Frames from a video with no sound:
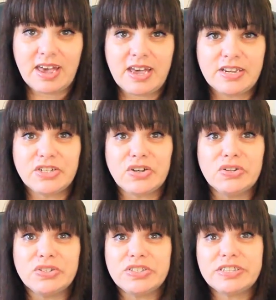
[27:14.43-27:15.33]
And
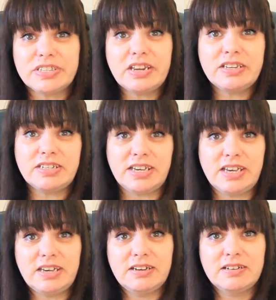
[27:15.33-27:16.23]
on
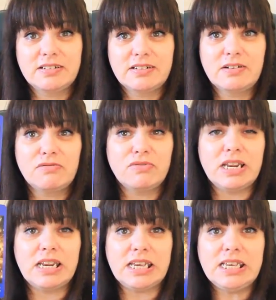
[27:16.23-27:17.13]
Sunday,
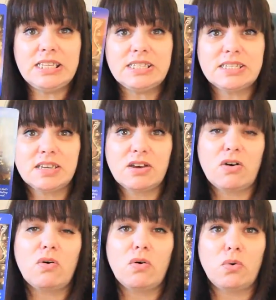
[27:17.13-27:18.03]
release
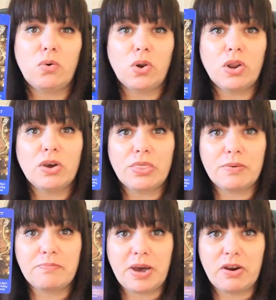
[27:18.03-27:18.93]
all
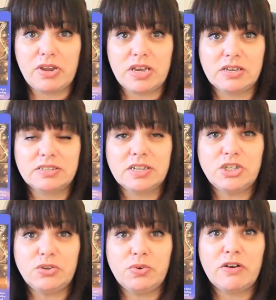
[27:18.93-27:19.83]
the barriers
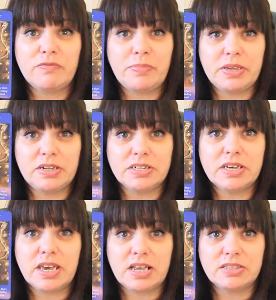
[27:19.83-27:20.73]
that you have built
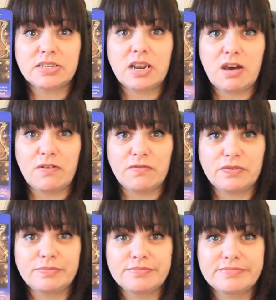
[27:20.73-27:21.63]
against love.